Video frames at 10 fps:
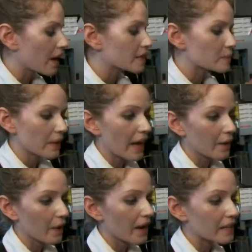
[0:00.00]
rice,
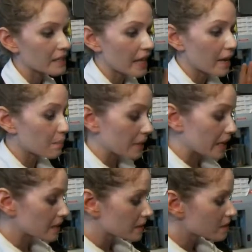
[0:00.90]
black rice, and
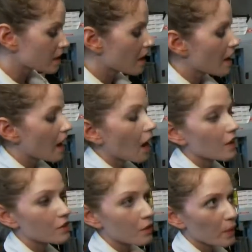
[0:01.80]
beans.
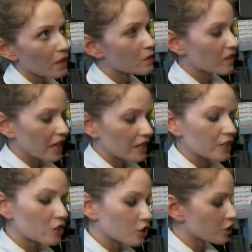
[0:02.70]
Also, we use
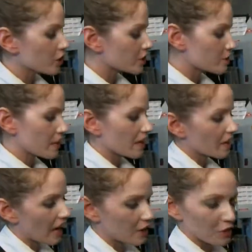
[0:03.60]
vanilla and sugar to make
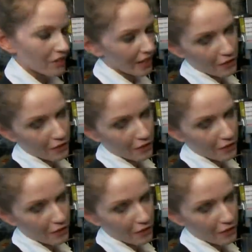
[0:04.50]
it extra